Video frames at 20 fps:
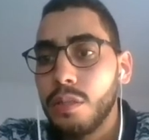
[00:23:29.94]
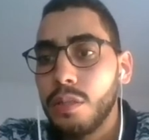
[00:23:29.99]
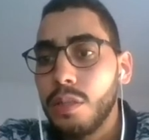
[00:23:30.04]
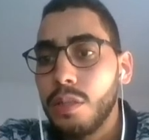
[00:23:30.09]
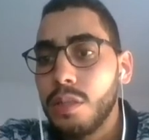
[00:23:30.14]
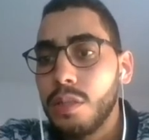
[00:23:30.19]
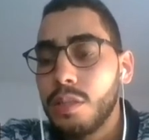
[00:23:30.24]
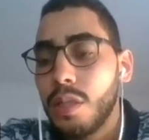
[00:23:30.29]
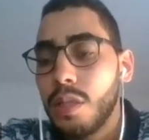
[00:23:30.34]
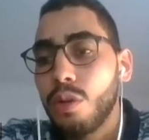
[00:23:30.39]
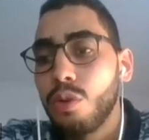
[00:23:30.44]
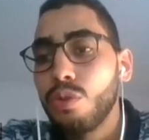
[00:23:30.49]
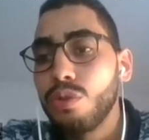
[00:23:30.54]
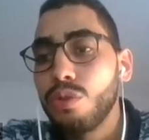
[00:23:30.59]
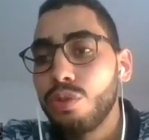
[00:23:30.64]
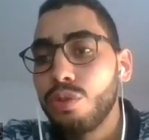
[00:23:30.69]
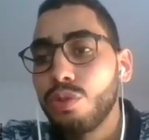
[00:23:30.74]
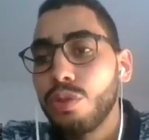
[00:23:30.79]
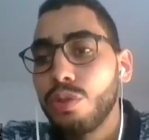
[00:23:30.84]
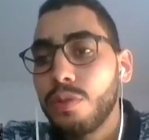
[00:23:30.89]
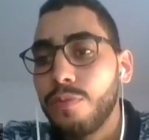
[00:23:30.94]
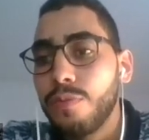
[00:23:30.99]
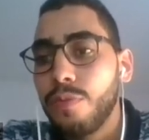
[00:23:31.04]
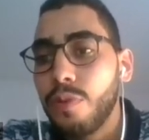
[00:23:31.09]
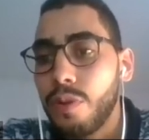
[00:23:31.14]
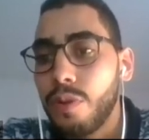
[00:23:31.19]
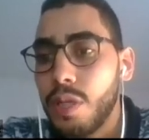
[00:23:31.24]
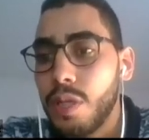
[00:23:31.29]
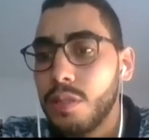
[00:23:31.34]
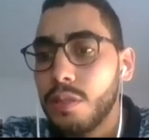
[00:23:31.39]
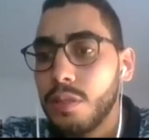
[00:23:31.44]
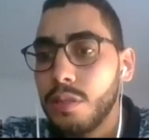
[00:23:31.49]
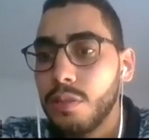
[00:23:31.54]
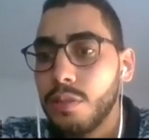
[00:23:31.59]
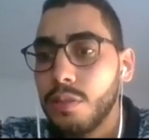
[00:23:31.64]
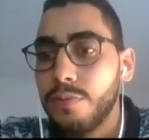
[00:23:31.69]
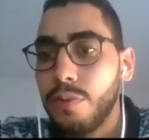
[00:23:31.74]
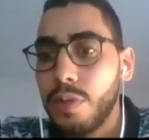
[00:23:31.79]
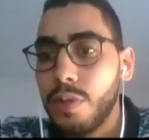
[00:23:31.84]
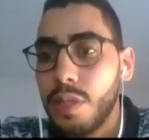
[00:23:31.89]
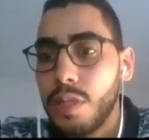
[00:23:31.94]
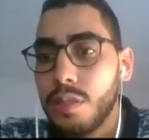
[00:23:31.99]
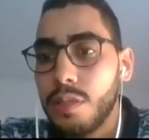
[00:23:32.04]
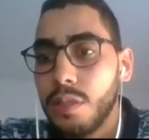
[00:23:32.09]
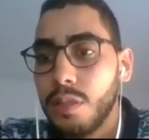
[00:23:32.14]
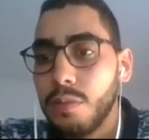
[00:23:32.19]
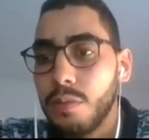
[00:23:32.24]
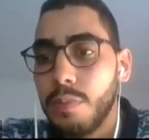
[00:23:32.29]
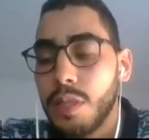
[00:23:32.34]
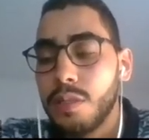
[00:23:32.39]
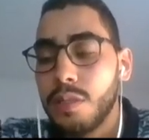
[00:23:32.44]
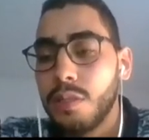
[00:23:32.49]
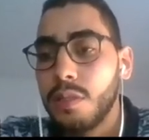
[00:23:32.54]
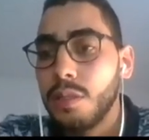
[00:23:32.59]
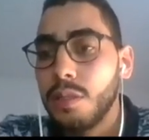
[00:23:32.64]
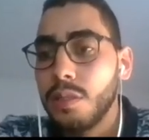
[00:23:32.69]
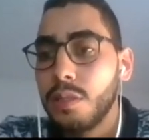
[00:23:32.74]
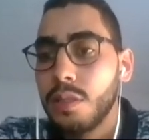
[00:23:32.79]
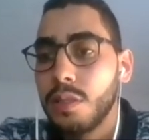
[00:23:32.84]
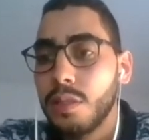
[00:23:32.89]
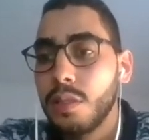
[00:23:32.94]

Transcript: It's a good use for this materials.